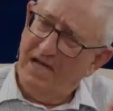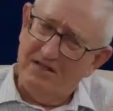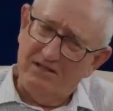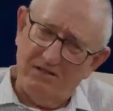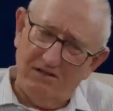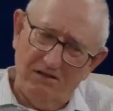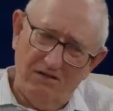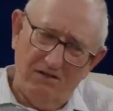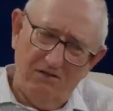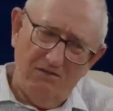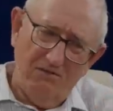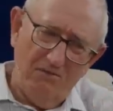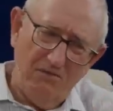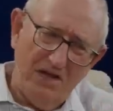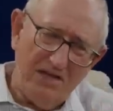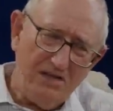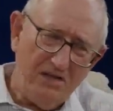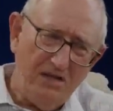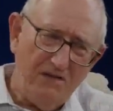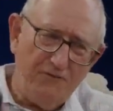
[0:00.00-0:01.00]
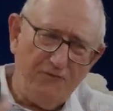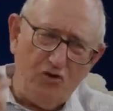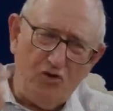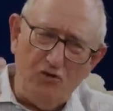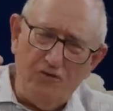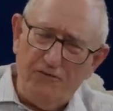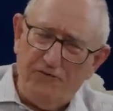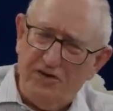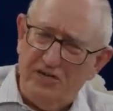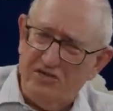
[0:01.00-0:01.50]
And Martin, if
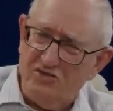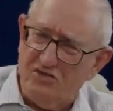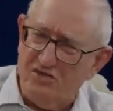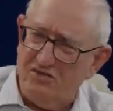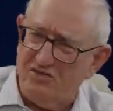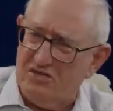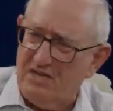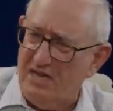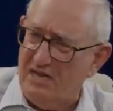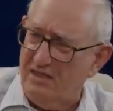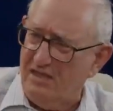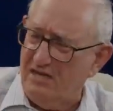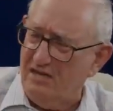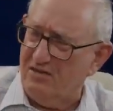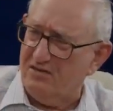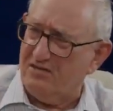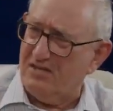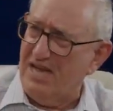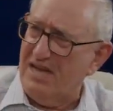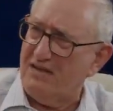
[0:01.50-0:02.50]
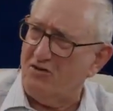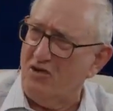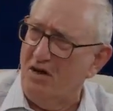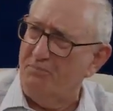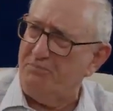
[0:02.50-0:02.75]
two verses say the exact